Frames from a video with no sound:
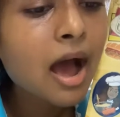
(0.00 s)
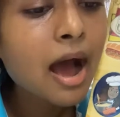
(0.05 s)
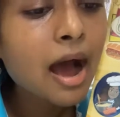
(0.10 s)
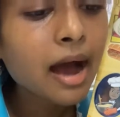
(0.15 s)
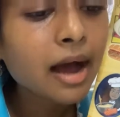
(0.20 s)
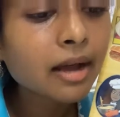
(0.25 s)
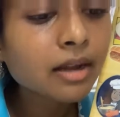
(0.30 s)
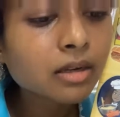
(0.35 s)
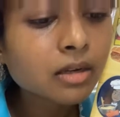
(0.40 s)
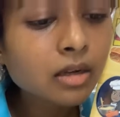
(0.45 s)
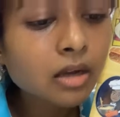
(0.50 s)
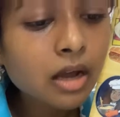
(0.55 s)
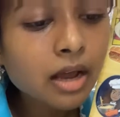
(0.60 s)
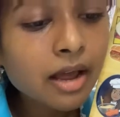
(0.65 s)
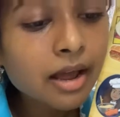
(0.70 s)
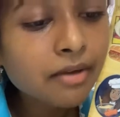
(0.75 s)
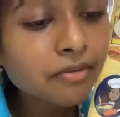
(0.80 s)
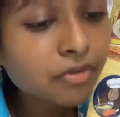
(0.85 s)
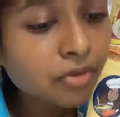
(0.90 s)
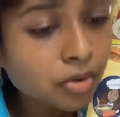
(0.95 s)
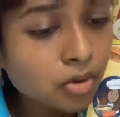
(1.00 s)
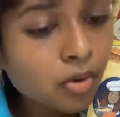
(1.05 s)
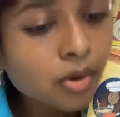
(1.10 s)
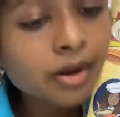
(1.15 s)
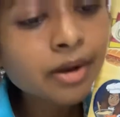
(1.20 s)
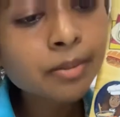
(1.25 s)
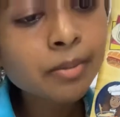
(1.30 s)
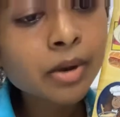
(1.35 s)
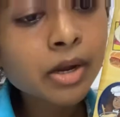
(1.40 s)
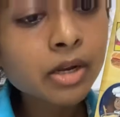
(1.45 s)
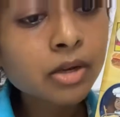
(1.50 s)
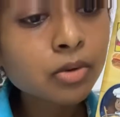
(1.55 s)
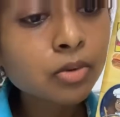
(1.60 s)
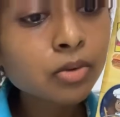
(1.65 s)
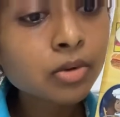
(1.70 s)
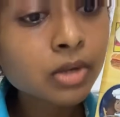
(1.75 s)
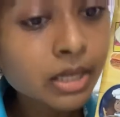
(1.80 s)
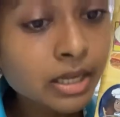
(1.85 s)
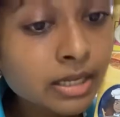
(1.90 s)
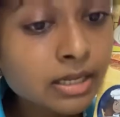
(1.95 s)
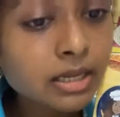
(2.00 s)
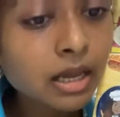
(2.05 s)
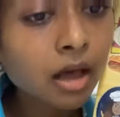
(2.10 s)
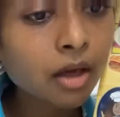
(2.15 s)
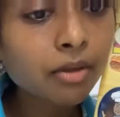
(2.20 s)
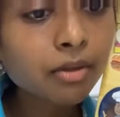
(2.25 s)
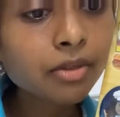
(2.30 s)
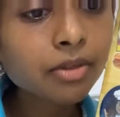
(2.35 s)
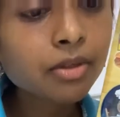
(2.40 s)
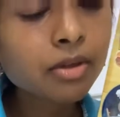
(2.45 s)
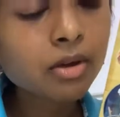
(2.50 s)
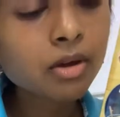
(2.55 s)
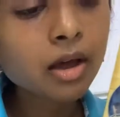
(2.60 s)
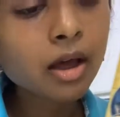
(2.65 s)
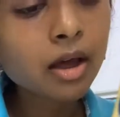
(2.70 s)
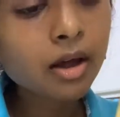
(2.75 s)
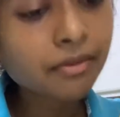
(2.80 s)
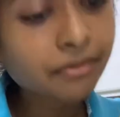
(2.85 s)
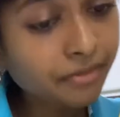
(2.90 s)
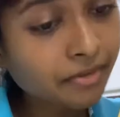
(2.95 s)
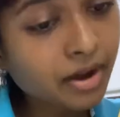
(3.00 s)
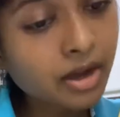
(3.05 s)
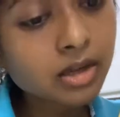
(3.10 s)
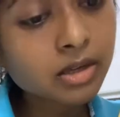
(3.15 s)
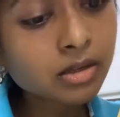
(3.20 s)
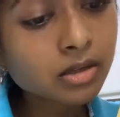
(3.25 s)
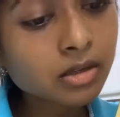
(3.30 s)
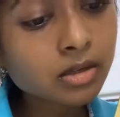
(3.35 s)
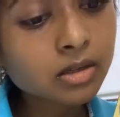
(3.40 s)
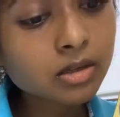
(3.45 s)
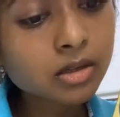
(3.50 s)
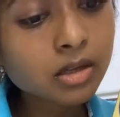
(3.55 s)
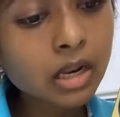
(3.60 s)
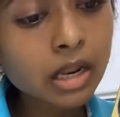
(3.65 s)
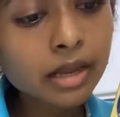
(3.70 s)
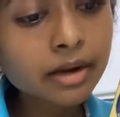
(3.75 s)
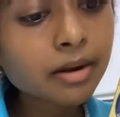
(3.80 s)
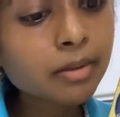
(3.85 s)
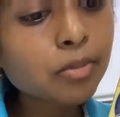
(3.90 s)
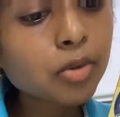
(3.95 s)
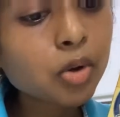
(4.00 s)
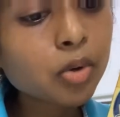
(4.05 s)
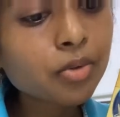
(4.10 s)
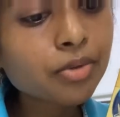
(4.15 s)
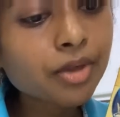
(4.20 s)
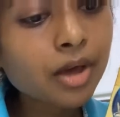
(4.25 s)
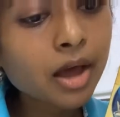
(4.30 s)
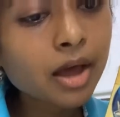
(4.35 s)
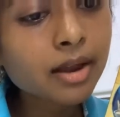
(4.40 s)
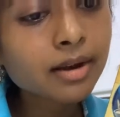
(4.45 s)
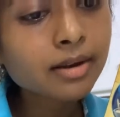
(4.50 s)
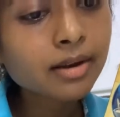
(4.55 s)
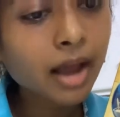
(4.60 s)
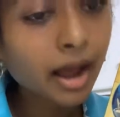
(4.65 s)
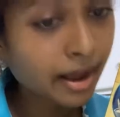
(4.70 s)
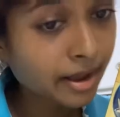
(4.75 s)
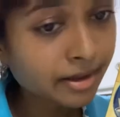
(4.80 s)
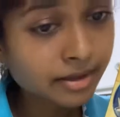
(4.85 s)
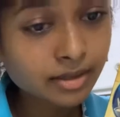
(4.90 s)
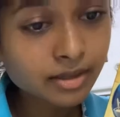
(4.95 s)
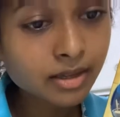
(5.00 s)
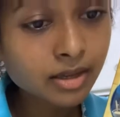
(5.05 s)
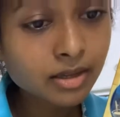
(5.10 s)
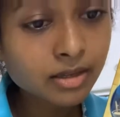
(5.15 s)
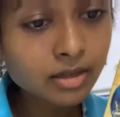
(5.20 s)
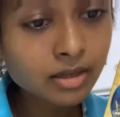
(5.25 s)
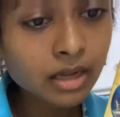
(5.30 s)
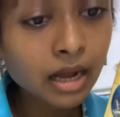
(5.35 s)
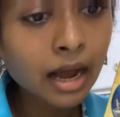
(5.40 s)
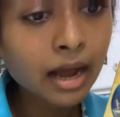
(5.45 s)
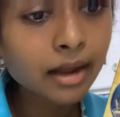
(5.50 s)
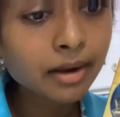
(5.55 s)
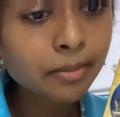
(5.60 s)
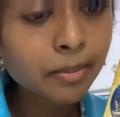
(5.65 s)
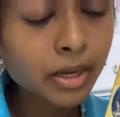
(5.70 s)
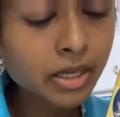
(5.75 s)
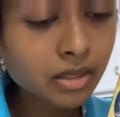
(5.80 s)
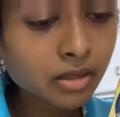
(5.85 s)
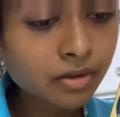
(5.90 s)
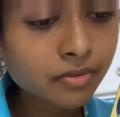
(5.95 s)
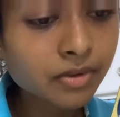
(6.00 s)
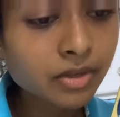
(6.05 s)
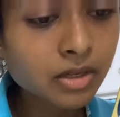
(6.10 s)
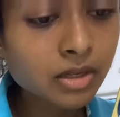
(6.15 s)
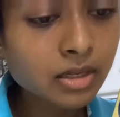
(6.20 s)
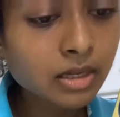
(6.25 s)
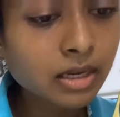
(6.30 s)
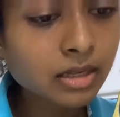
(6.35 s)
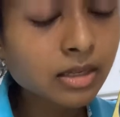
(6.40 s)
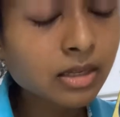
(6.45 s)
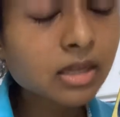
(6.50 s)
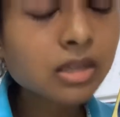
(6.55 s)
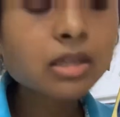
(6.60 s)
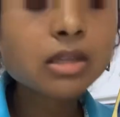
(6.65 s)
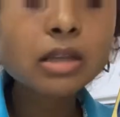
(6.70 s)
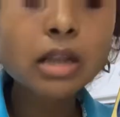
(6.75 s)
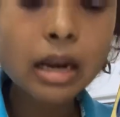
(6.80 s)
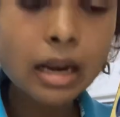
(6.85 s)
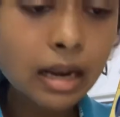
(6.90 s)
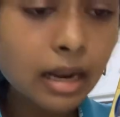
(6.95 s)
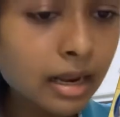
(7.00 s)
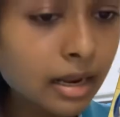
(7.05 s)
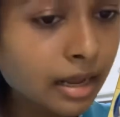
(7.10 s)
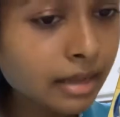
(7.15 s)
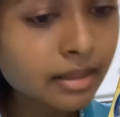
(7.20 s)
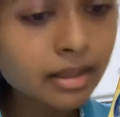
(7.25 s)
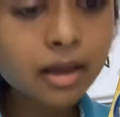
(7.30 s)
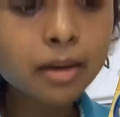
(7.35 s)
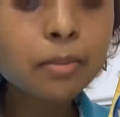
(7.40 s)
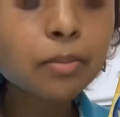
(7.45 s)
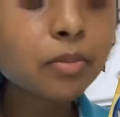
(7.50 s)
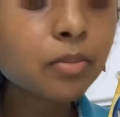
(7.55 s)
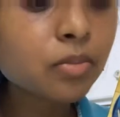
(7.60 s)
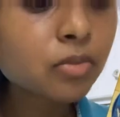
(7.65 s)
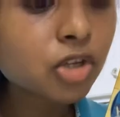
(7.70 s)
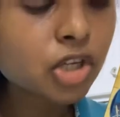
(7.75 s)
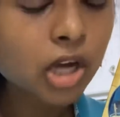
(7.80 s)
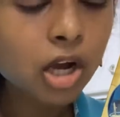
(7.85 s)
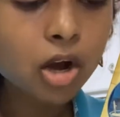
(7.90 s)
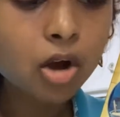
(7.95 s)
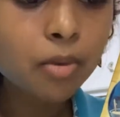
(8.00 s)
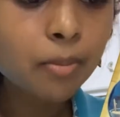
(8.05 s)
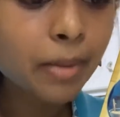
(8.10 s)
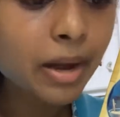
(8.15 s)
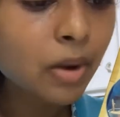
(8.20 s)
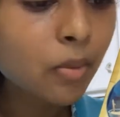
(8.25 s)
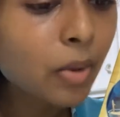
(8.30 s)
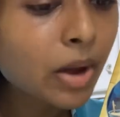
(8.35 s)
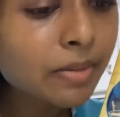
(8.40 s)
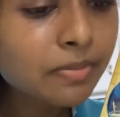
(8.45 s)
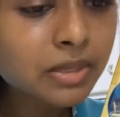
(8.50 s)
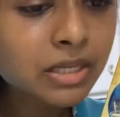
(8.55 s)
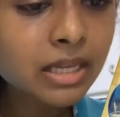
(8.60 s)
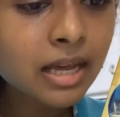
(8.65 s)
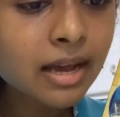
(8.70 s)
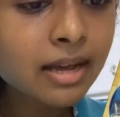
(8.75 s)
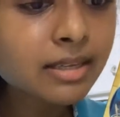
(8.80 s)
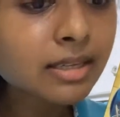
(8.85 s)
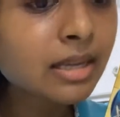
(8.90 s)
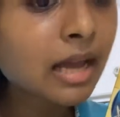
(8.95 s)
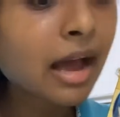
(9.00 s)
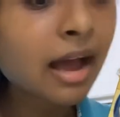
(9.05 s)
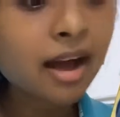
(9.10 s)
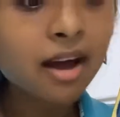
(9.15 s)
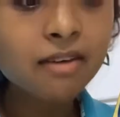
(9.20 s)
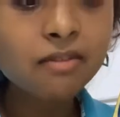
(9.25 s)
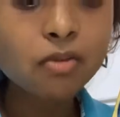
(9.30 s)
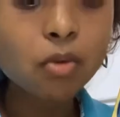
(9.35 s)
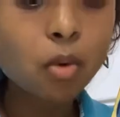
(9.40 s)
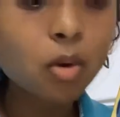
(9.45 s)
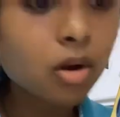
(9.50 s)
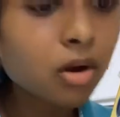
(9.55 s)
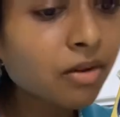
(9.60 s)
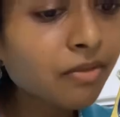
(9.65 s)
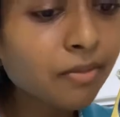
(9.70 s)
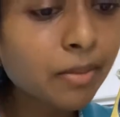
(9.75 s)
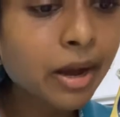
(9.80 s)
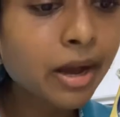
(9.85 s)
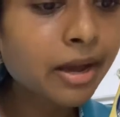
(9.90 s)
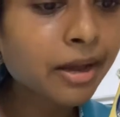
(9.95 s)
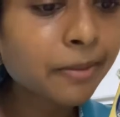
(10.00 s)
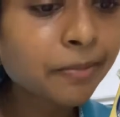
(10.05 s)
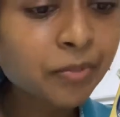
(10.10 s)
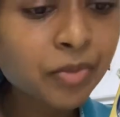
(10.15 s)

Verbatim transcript: And if you know anybody who needs health advice let them know that i exist and my services exist let them check out my website i have all of my